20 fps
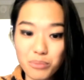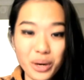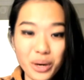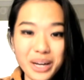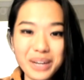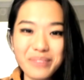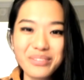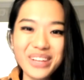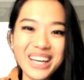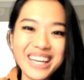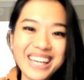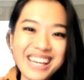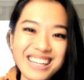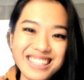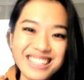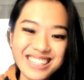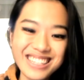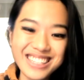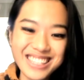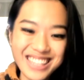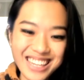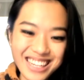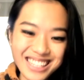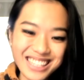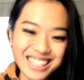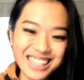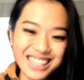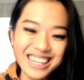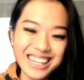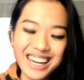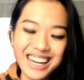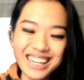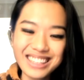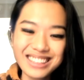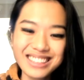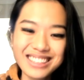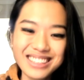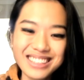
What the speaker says: want to play king g6, and I had